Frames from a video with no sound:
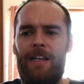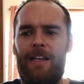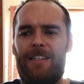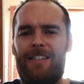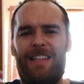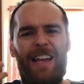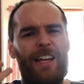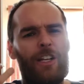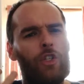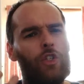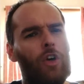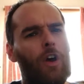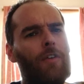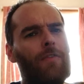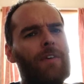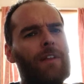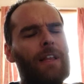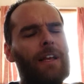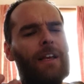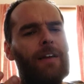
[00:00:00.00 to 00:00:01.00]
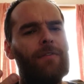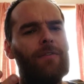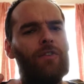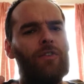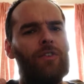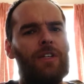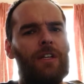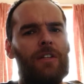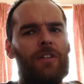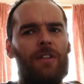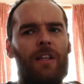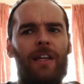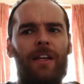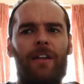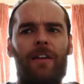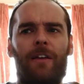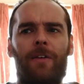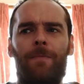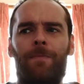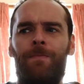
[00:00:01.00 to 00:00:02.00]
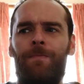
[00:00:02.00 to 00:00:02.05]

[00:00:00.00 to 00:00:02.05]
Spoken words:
slight toffee, like I've just had like